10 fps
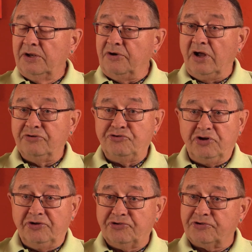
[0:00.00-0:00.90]
not
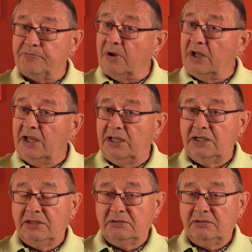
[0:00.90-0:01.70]
just by